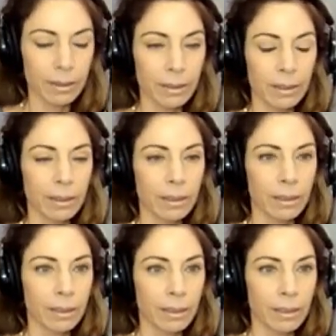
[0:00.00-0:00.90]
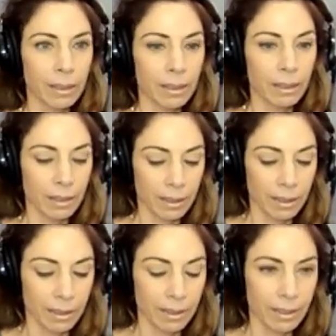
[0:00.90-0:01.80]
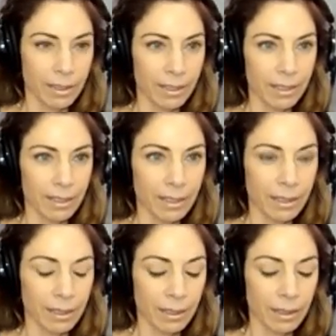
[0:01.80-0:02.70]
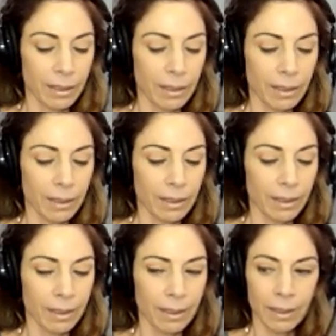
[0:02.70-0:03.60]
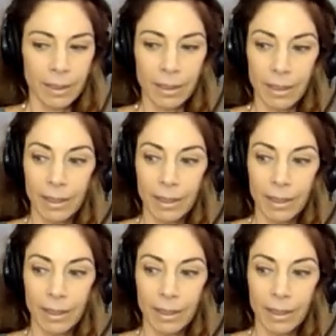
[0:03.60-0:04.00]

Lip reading: [no speech]